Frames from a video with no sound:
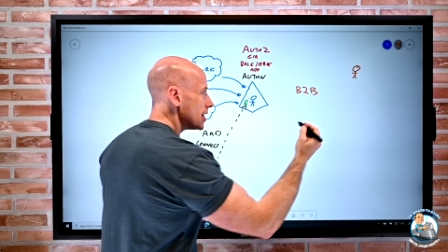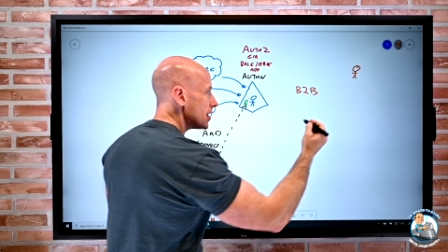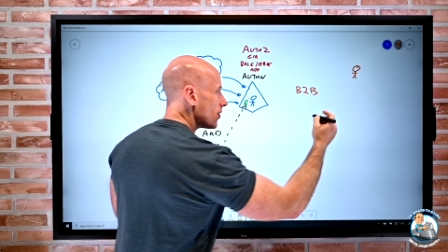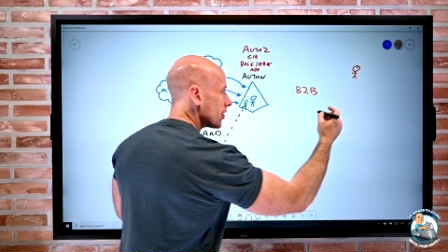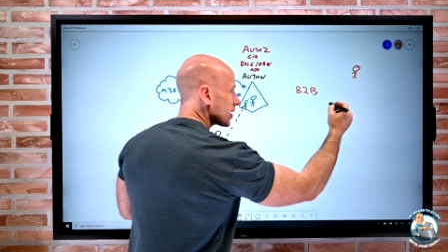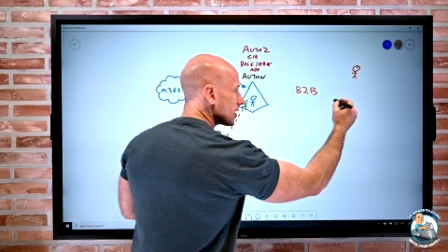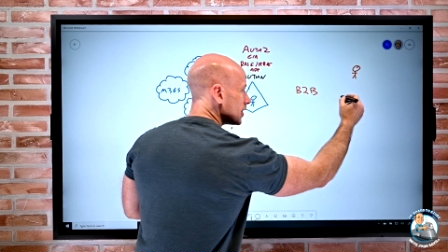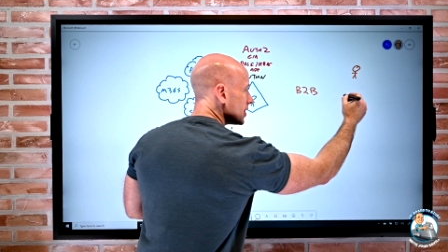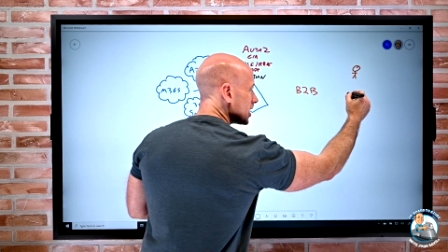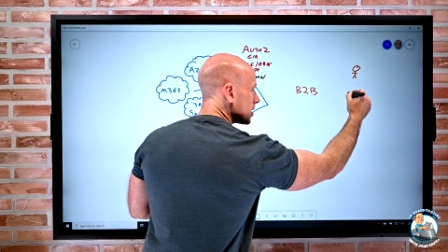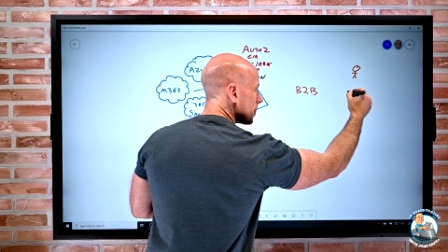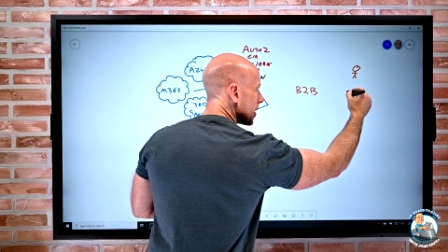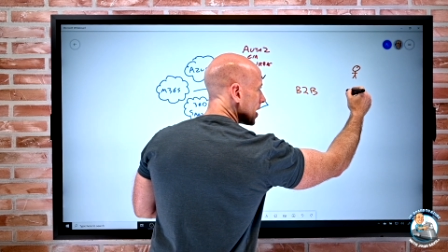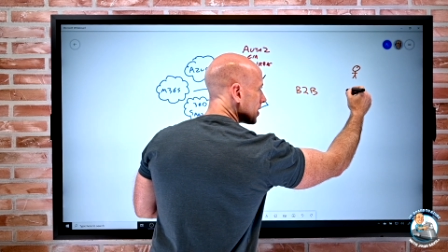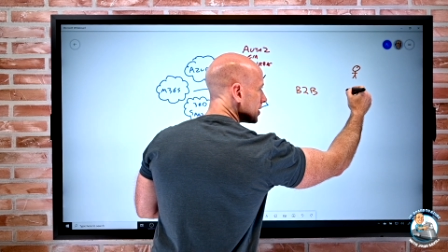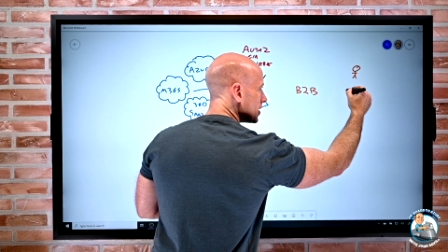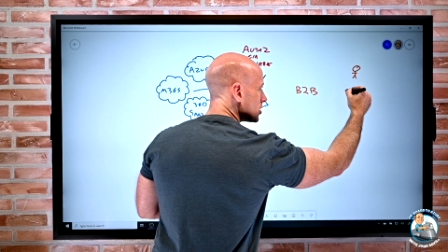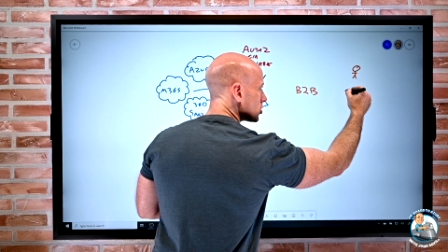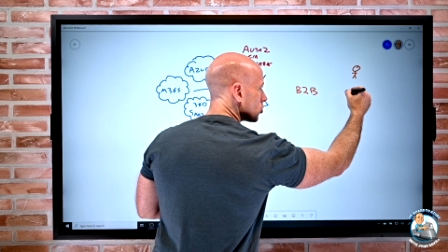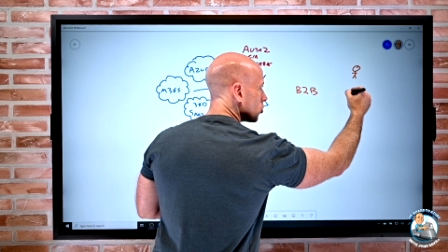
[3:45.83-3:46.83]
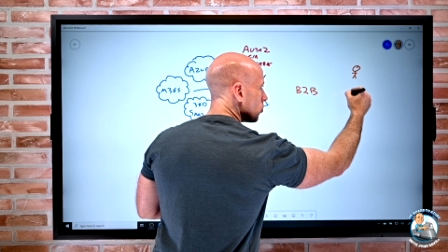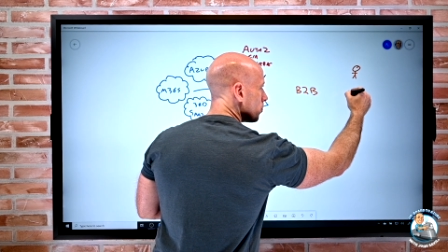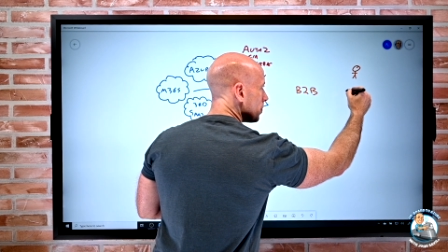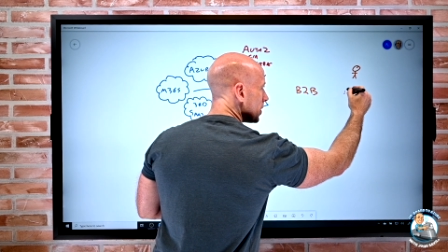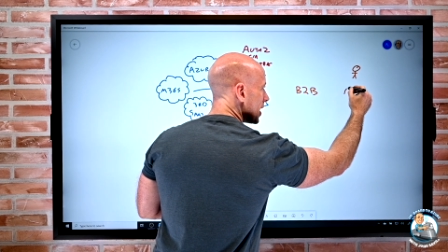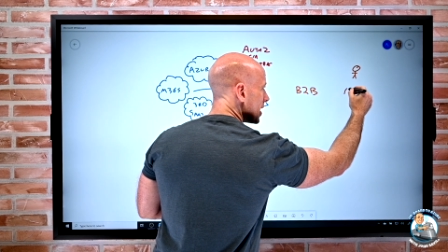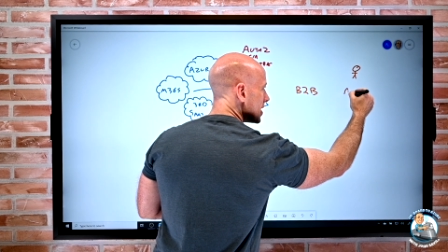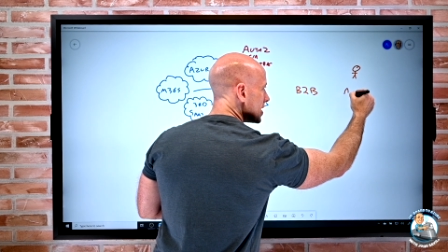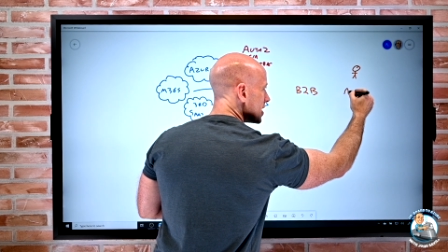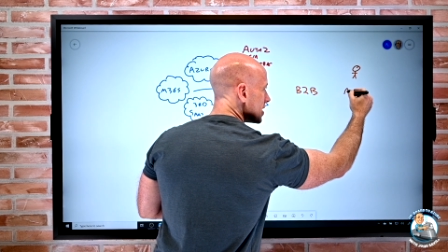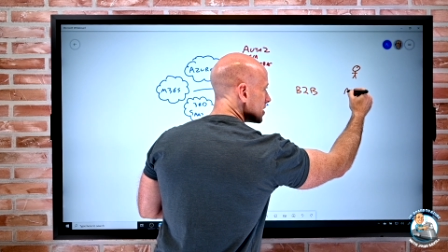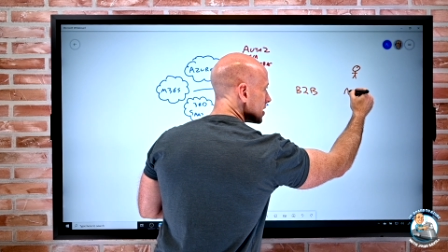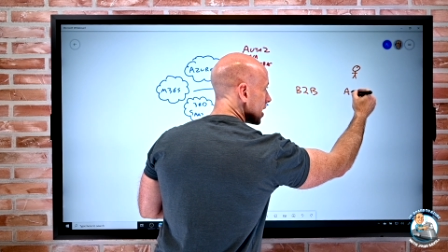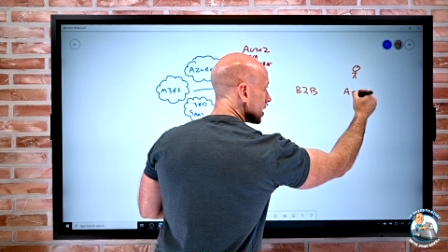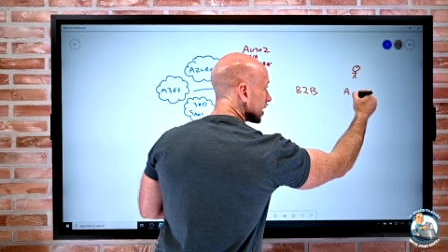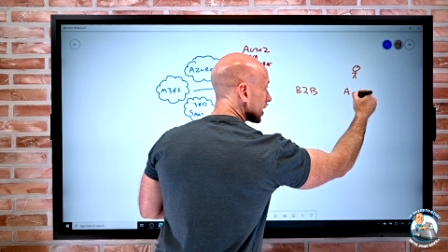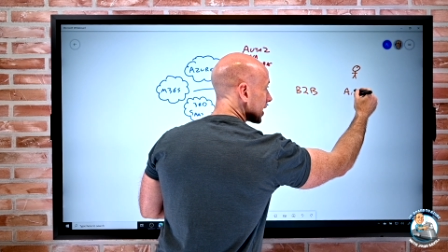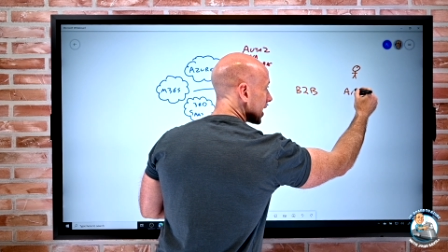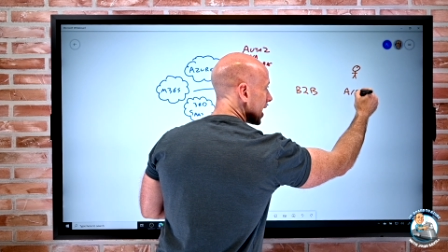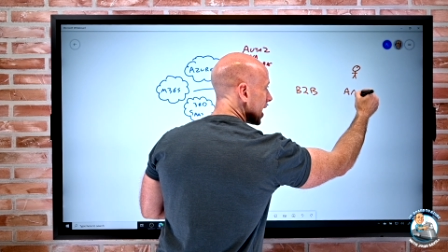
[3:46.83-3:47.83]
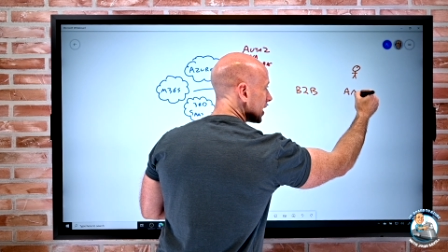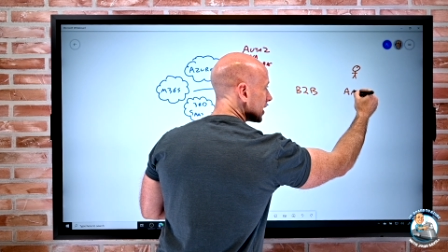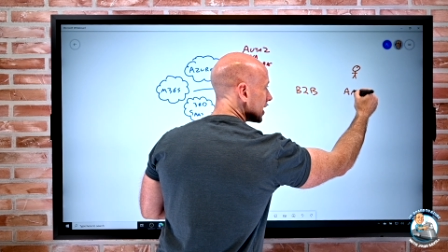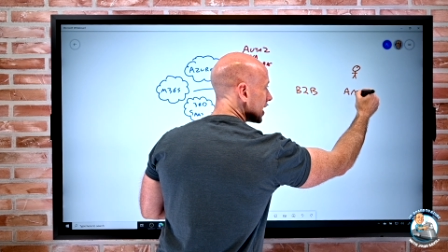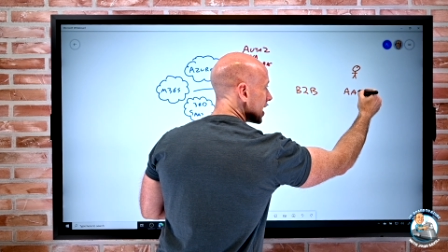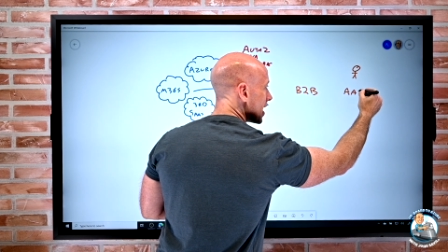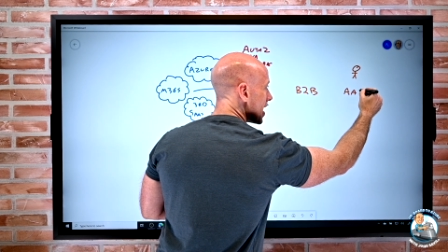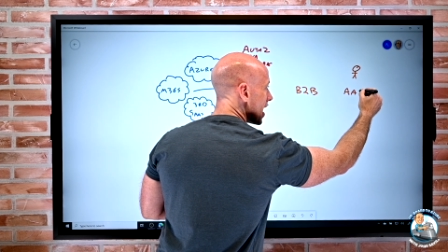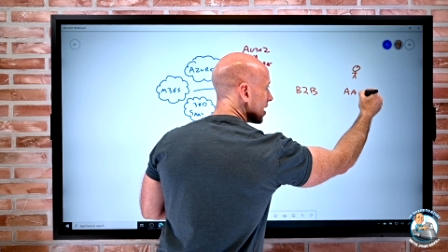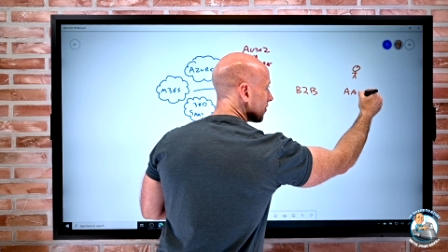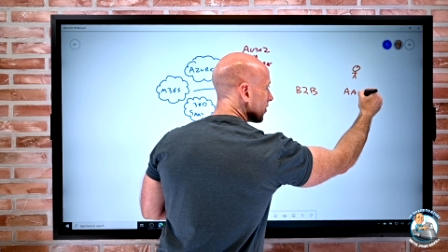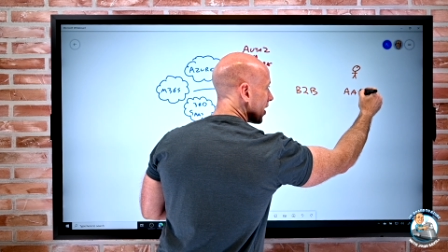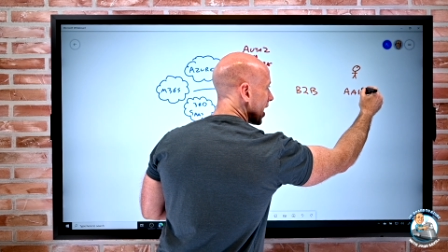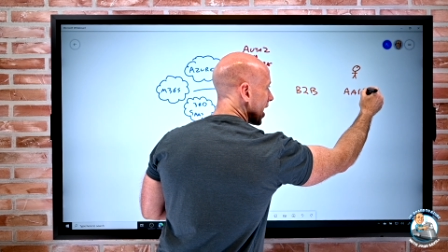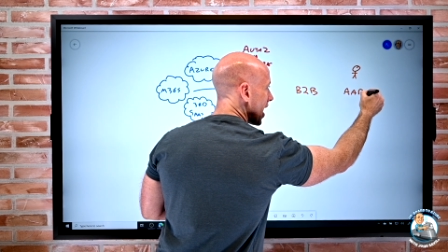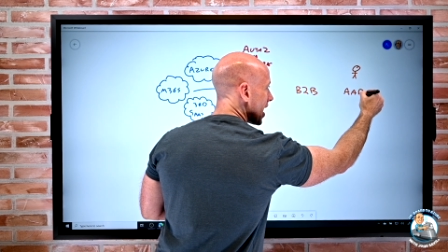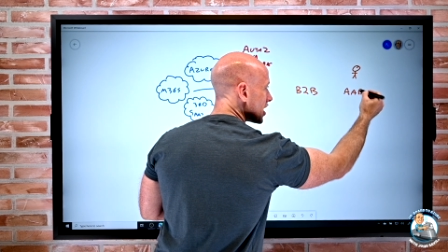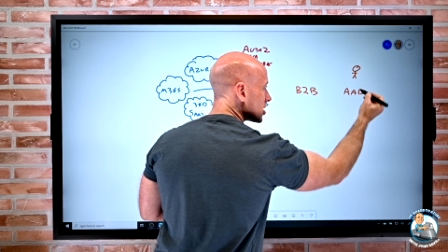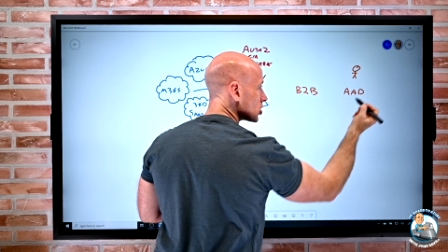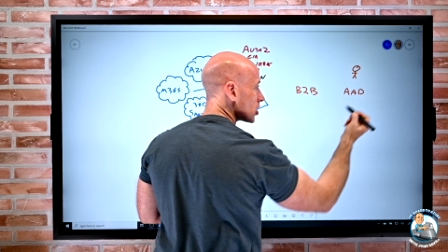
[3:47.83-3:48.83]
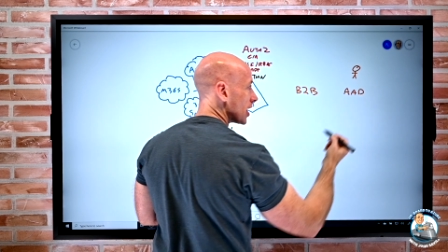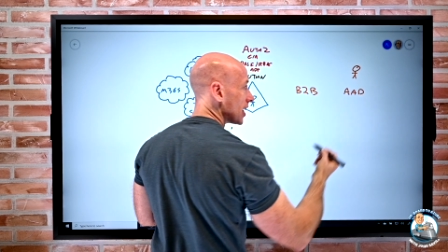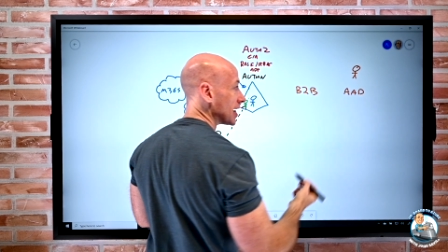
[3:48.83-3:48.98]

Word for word: Now I can think about this could be an, an account in another Azure